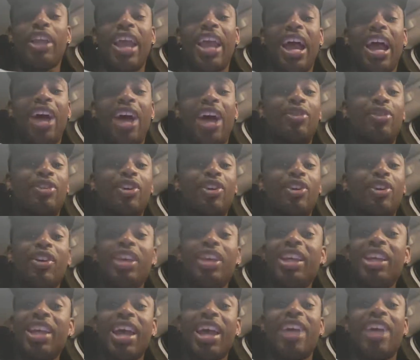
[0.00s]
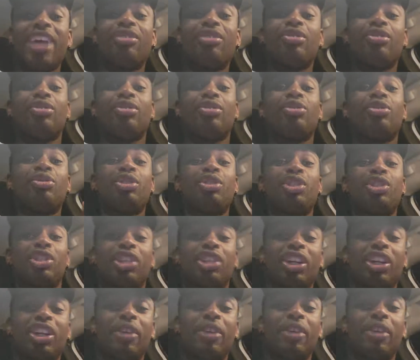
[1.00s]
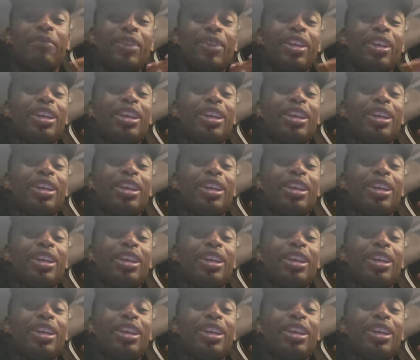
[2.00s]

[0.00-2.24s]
hours. All he had to do is shut up,